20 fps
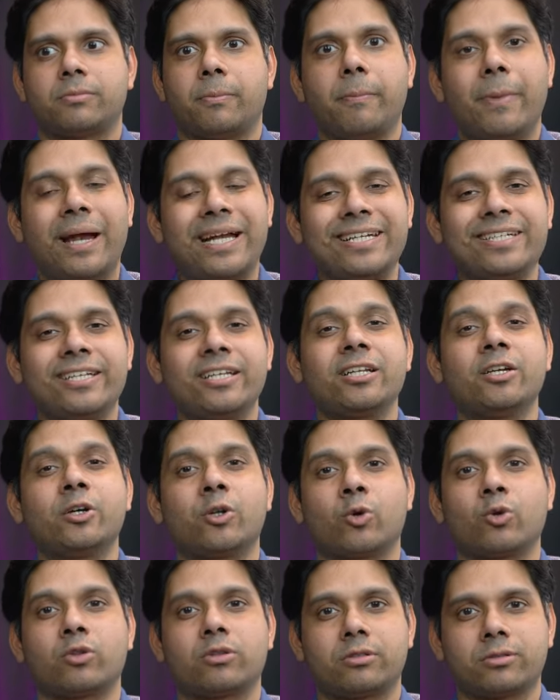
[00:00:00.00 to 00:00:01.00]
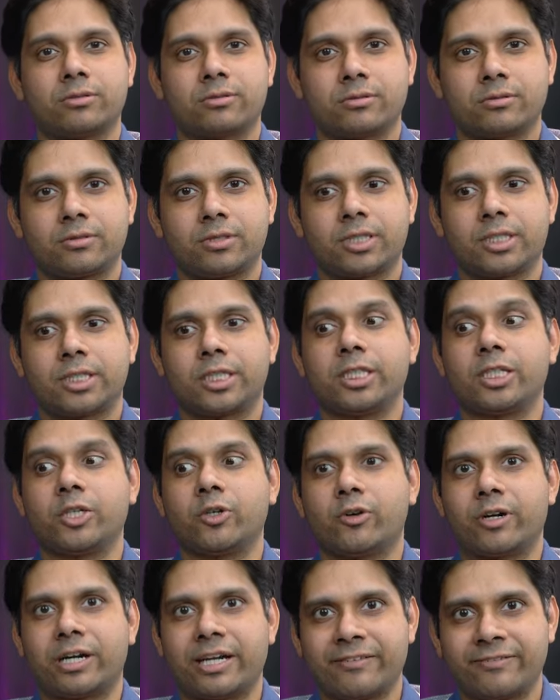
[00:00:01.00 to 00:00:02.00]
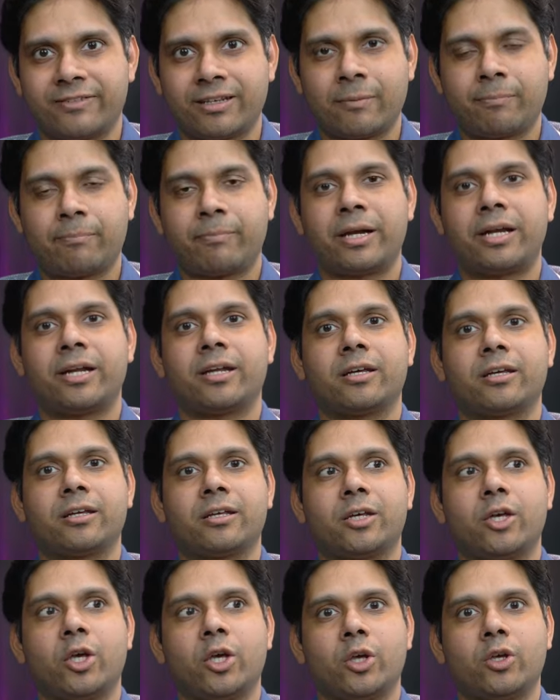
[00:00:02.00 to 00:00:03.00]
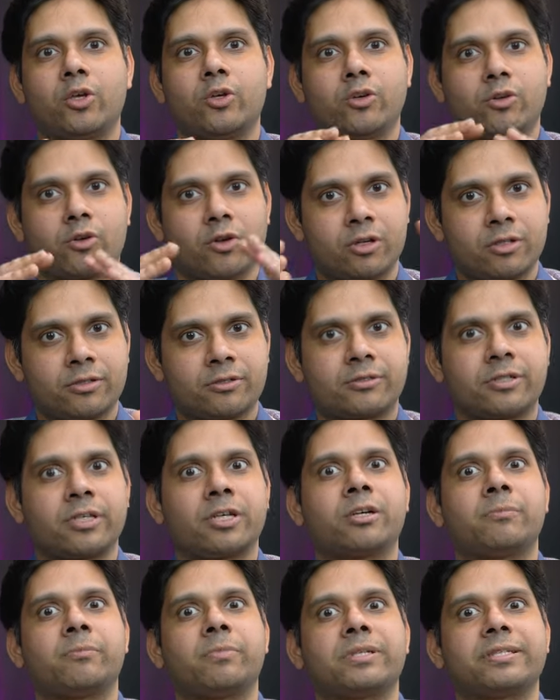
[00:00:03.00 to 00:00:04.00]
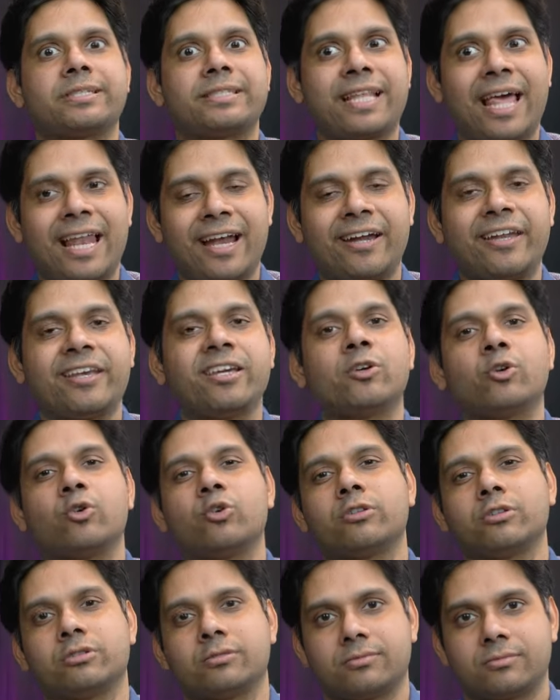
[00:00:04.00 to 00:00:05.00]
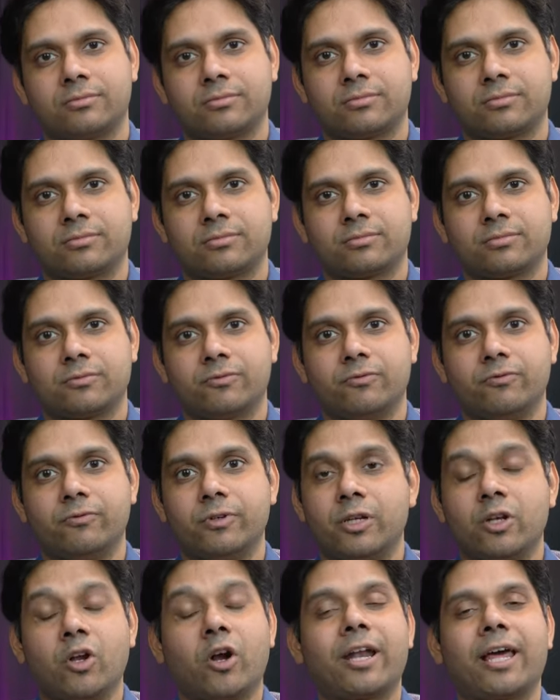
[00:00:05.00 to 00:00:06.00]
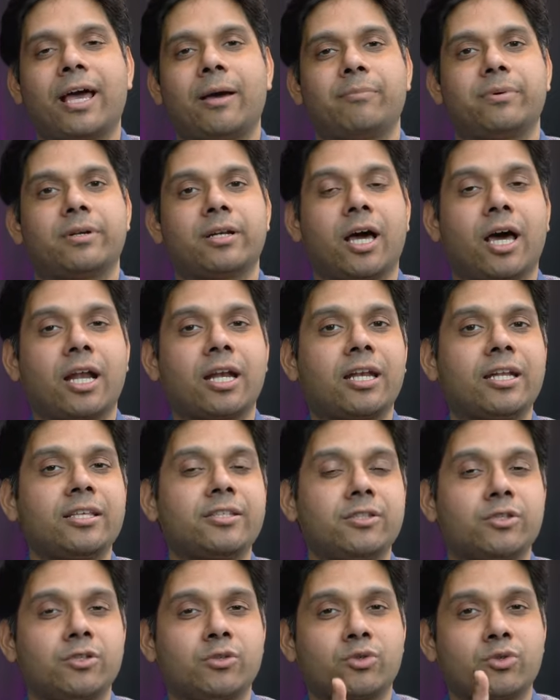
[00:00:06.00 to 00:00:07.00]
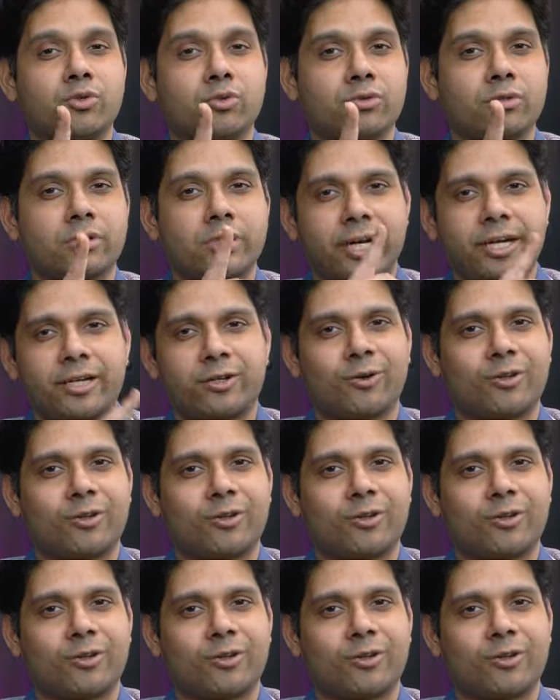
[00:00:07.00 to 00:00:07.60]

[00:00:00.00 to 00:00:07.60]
mental growth, your development, your holistic personality growth will not happen unless you choose the right